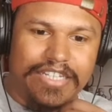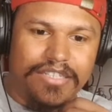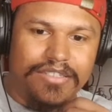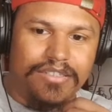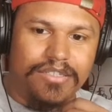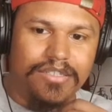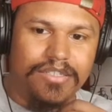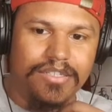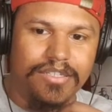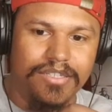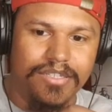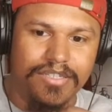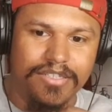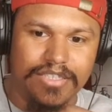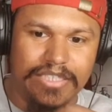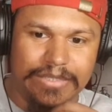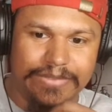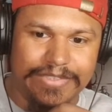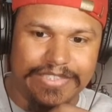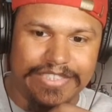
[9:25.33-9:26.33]
it.
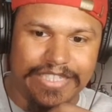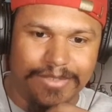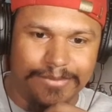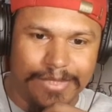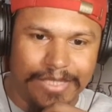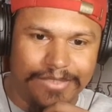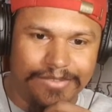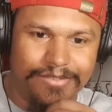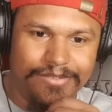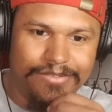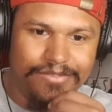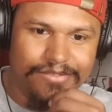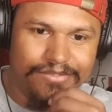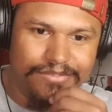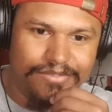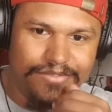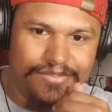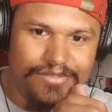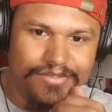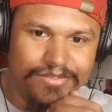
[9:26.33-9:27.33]
Give us something.
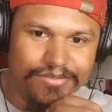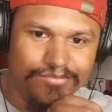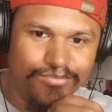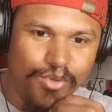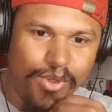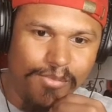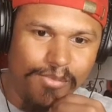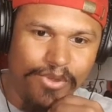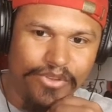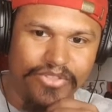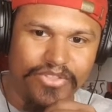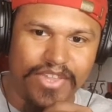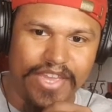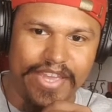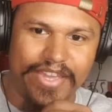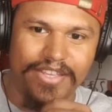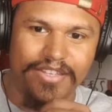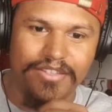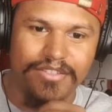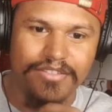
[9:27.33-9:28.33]
One more
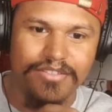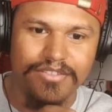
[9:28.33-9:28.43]
thing.